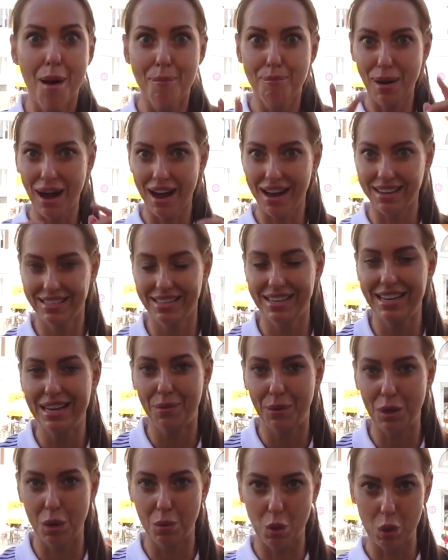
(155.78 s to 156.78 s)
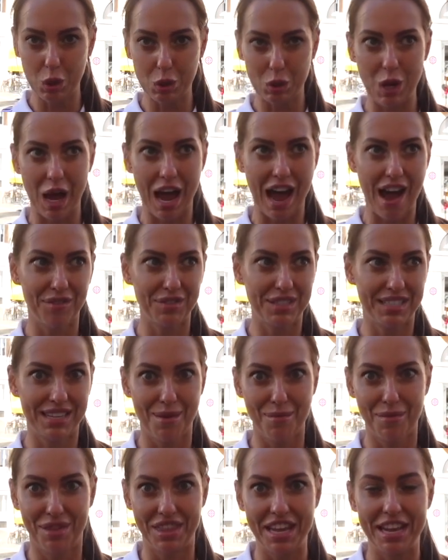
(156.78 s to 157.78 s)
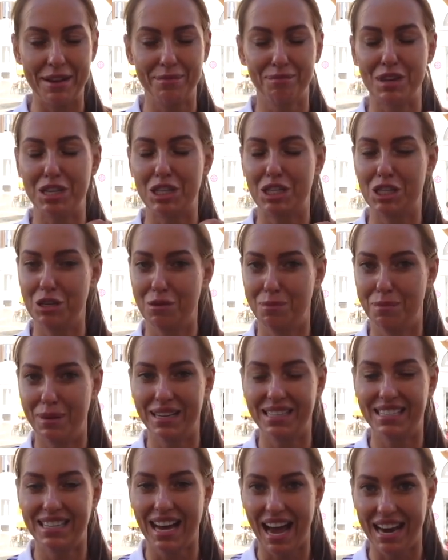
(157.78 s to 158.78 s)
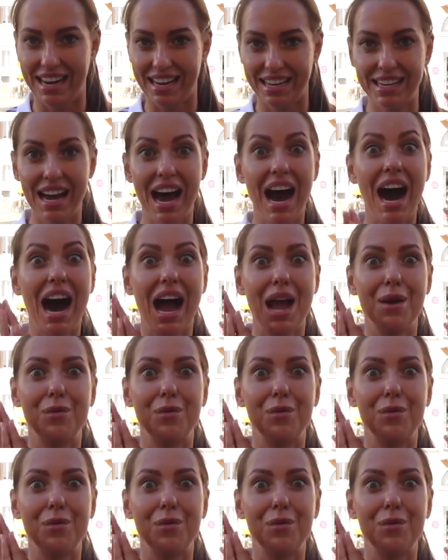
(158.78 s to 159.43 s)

But if you want to have something super Italian, I